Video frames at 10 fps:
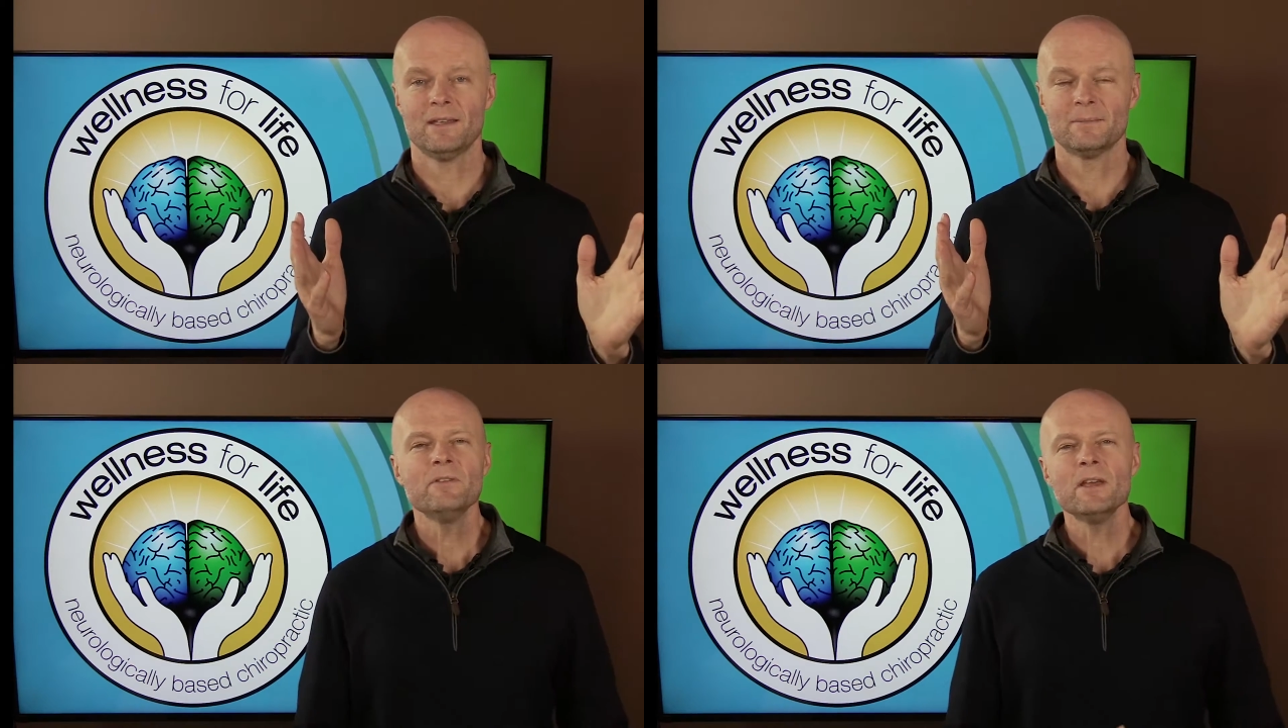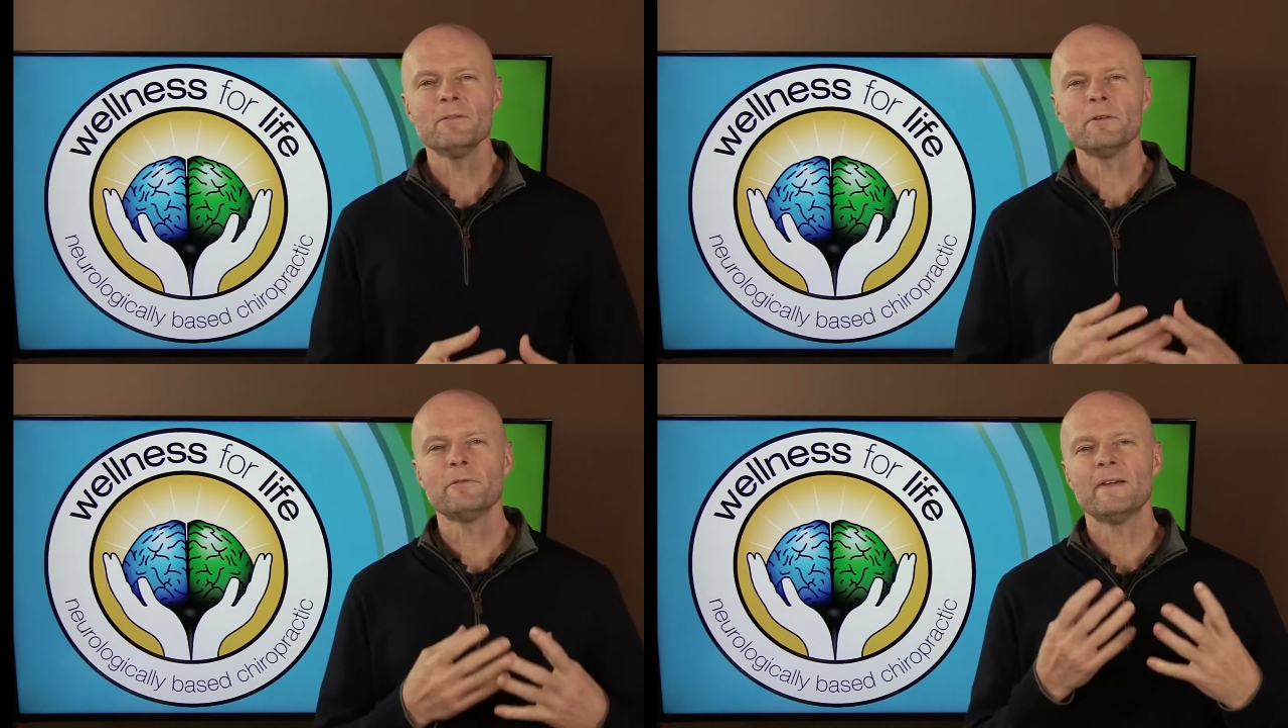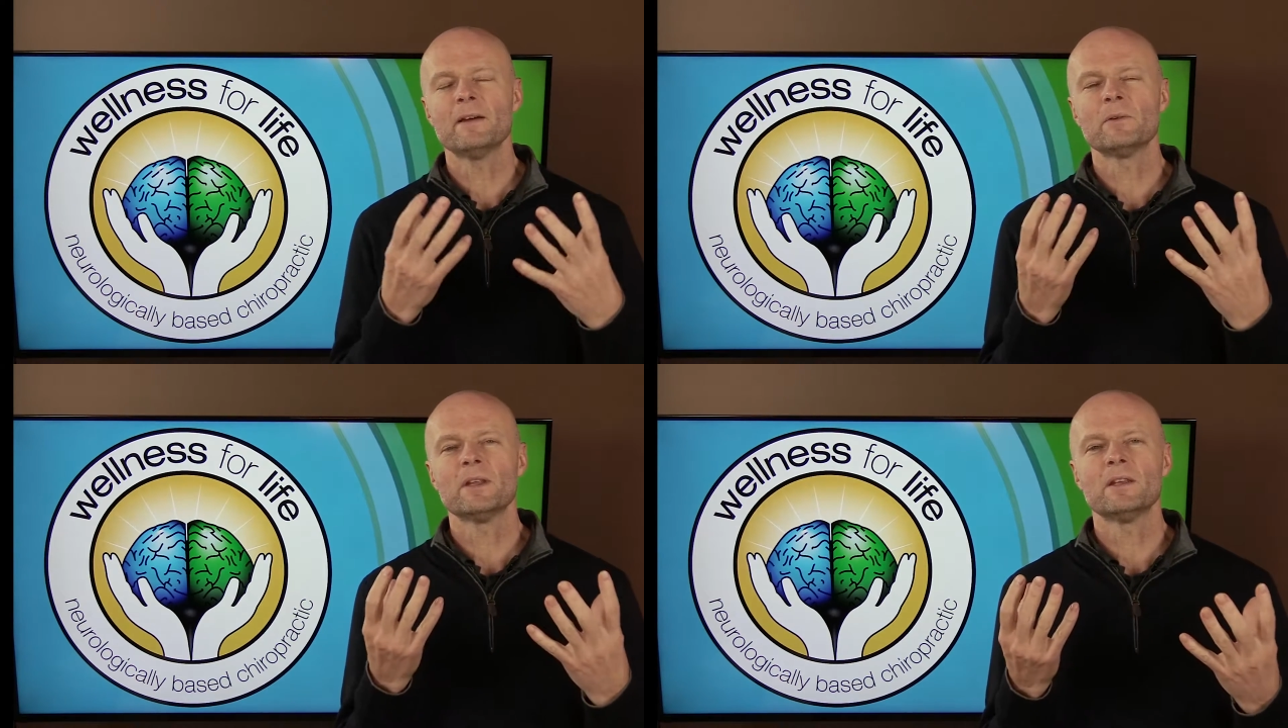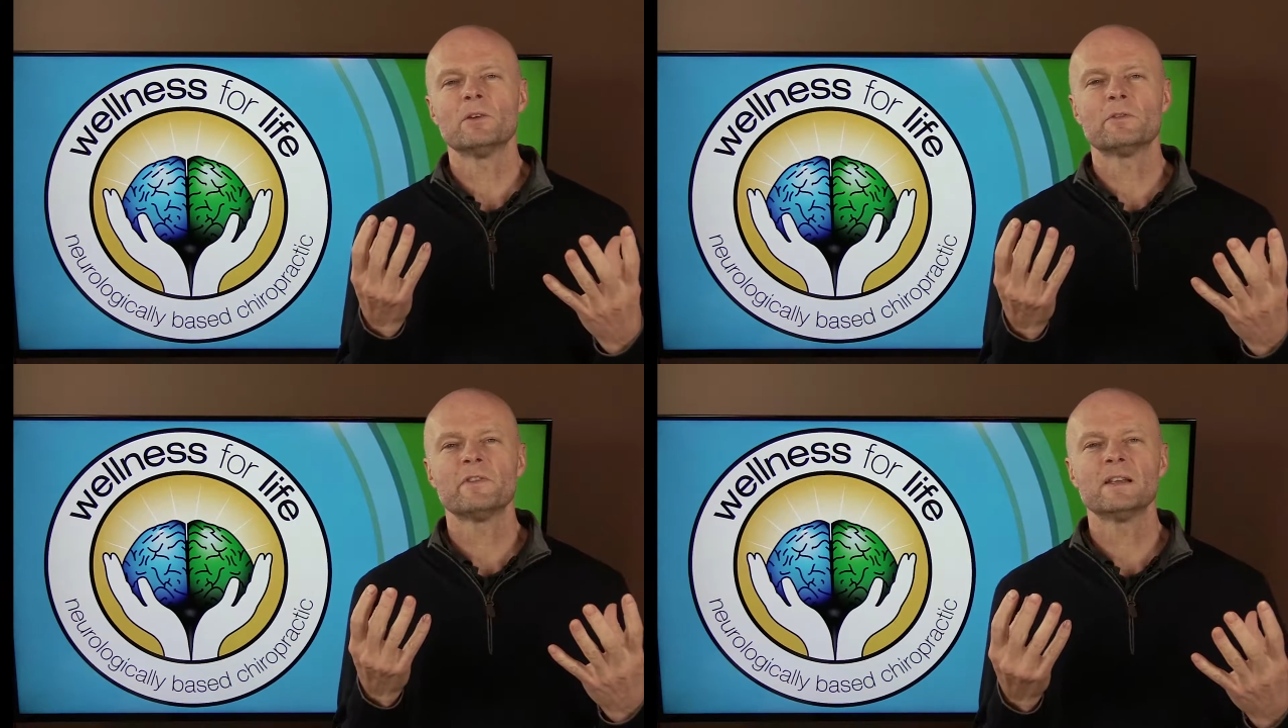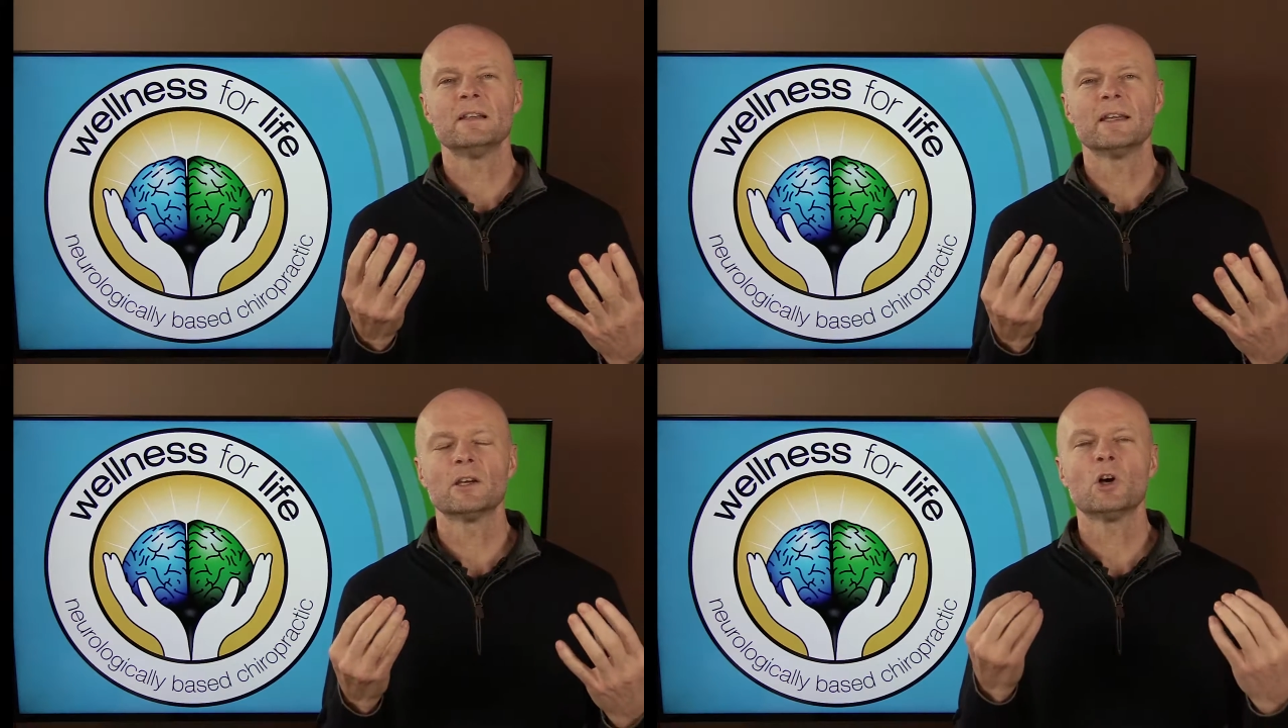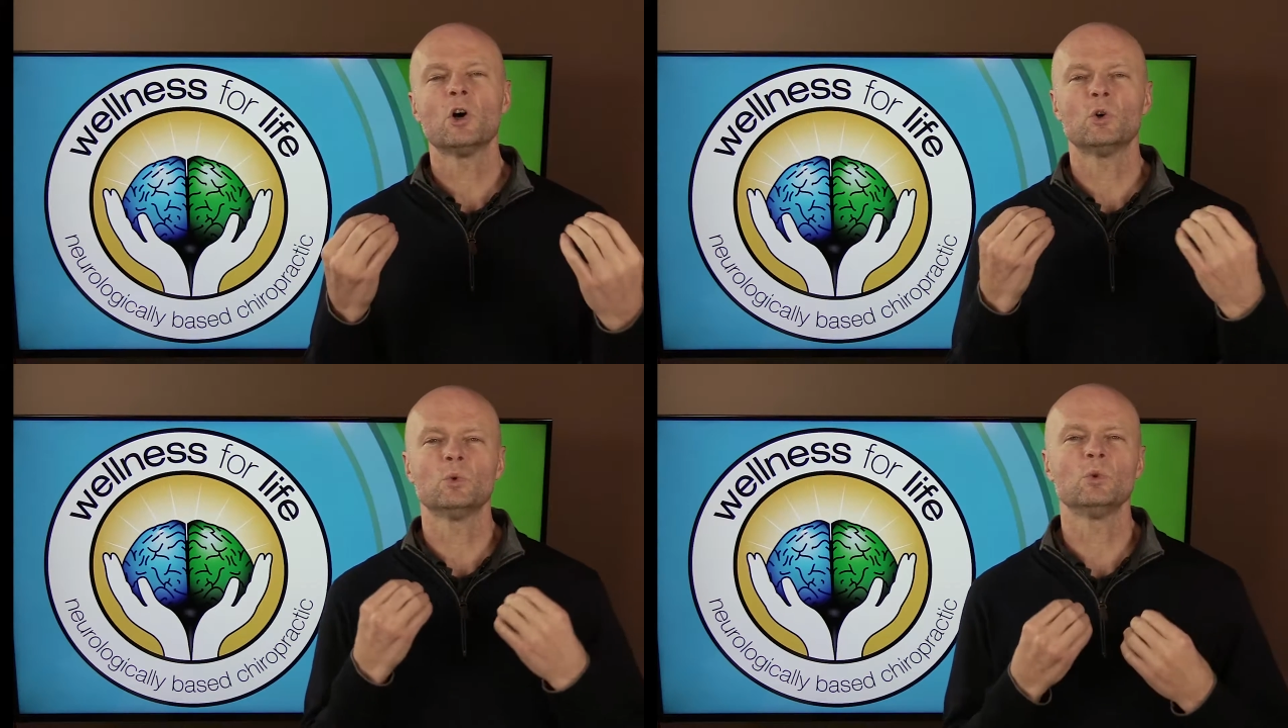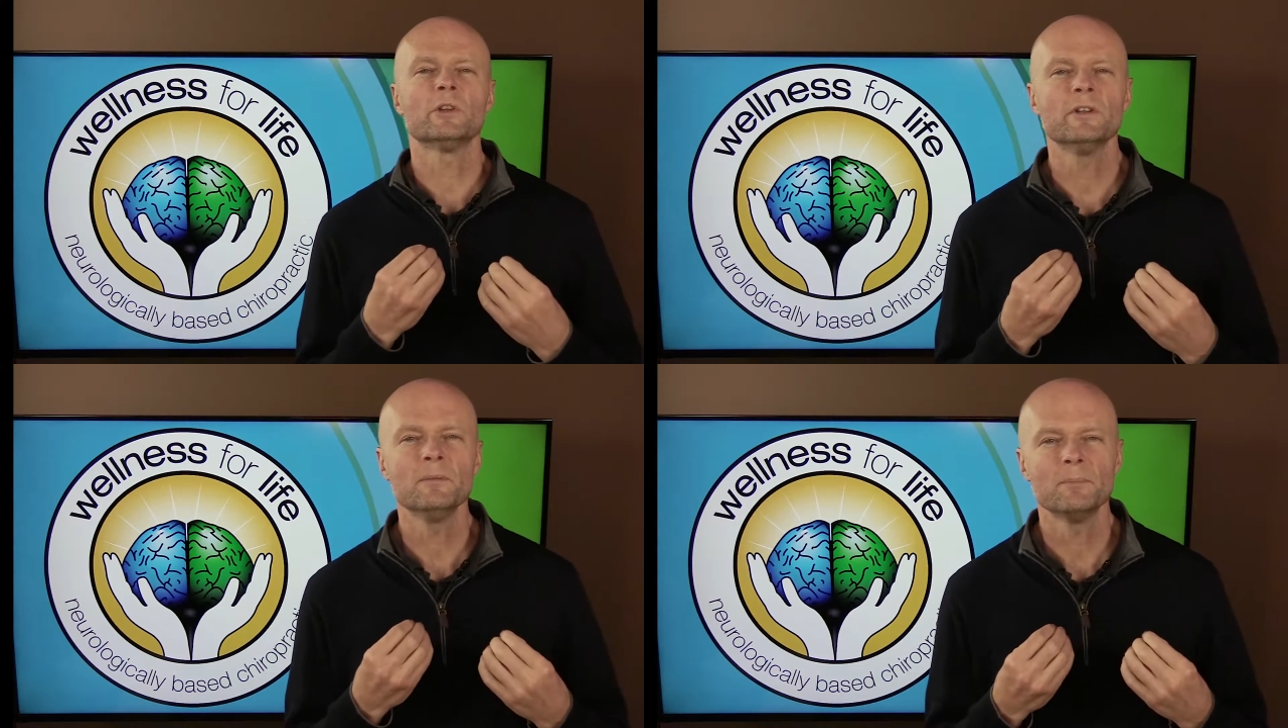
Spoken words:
Have you ever found that you're feeling cold